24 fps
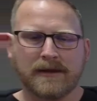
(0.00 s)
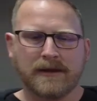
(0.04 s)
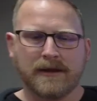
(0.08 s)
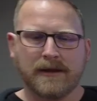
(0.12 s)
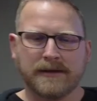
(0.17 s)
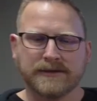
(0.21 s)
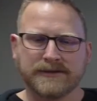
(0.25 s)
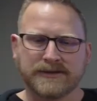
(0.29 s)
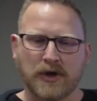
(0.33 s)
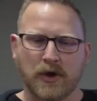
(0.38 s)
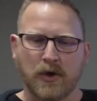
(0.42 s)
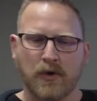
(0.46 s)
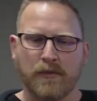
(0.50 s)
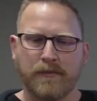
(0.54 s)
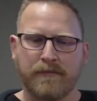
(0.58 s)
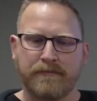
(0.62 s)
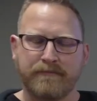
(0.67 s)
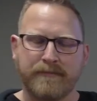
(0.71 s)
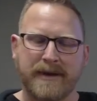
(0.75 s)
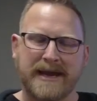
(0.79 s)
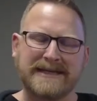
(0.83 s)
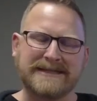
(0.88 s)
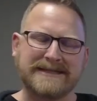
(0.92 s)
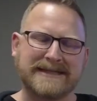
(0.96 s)
So
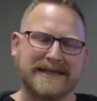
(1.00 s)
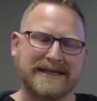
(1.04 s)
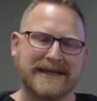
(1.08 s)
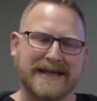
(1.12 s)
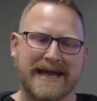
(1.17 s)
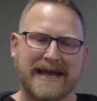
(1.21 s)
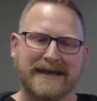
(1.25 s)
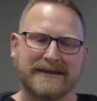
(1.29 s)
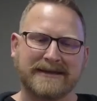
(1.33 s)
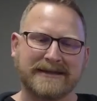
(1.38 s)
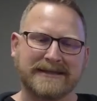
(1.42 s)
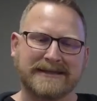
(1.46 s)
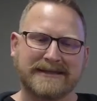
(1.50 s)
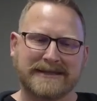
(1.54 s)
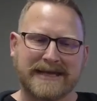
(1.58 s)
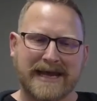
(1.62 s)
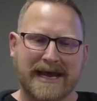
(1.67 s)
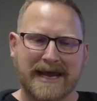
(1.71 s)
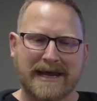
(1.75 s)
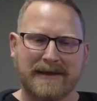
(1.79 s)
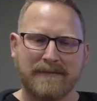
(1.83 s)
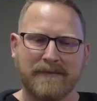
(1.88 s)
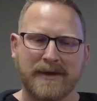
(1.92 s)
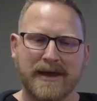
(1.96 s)
basically at this
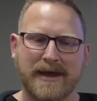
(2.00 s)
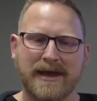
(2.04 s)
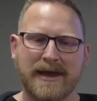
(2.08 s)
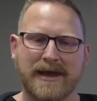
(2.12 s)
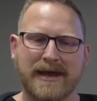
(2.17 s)
time,